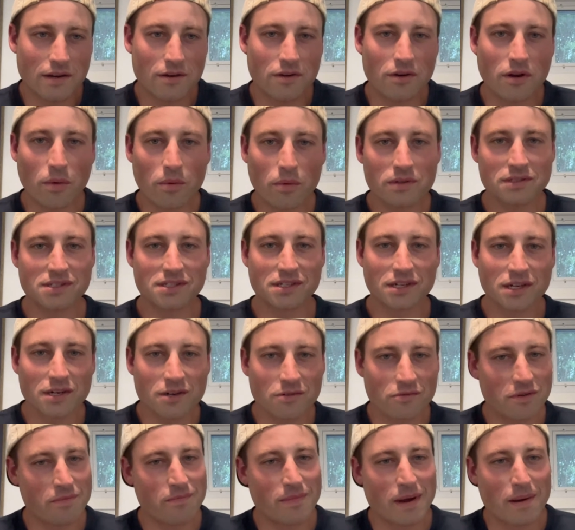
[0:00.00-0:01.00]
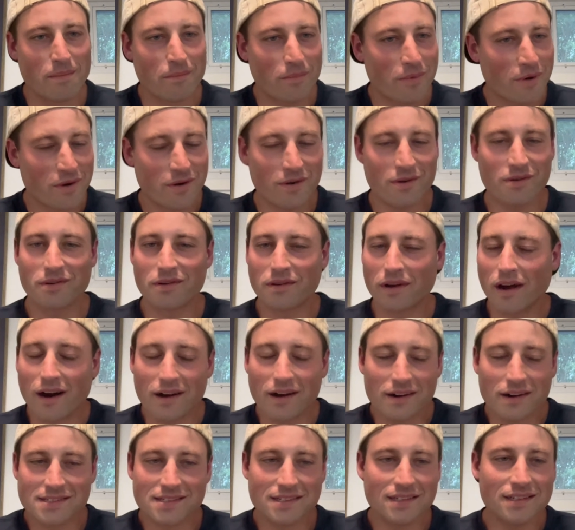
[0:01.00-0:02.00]
No one's going to remember,
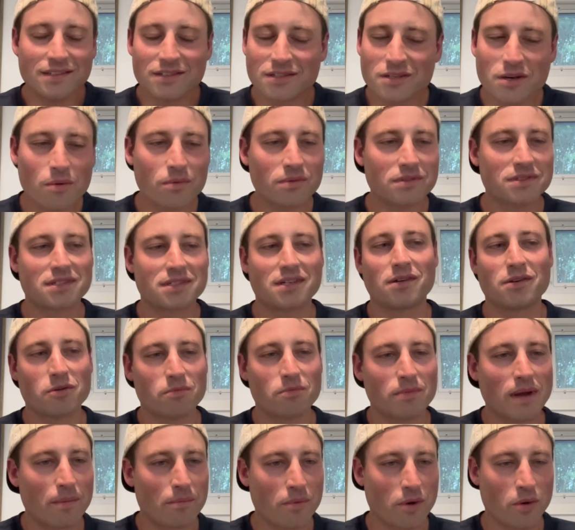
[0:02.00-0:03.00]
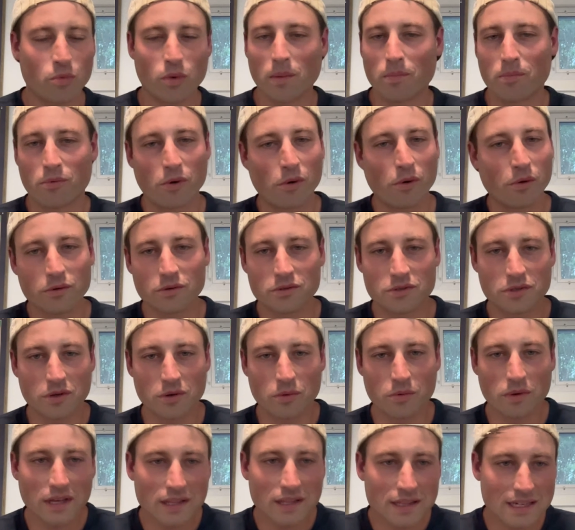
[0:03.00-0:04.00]
honestly, no one's going to remember what brokerage
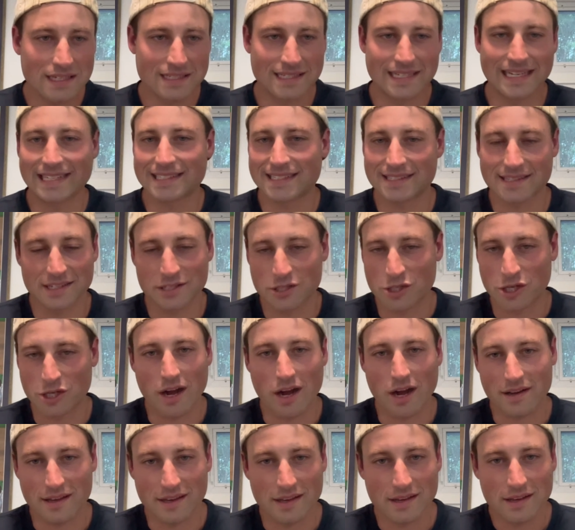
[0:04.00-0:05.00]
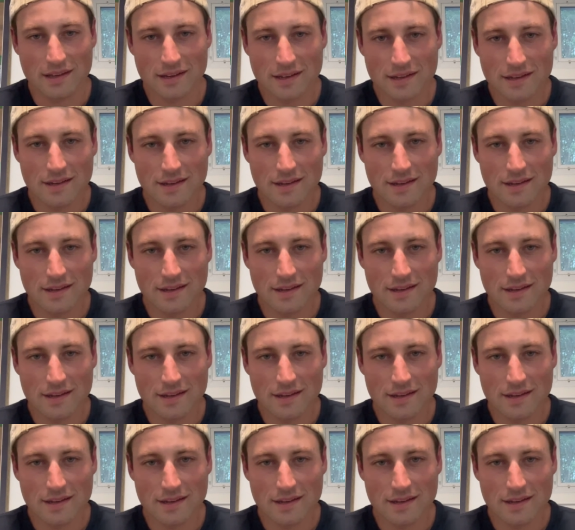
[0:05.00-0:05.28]
you're with because that's the jockey.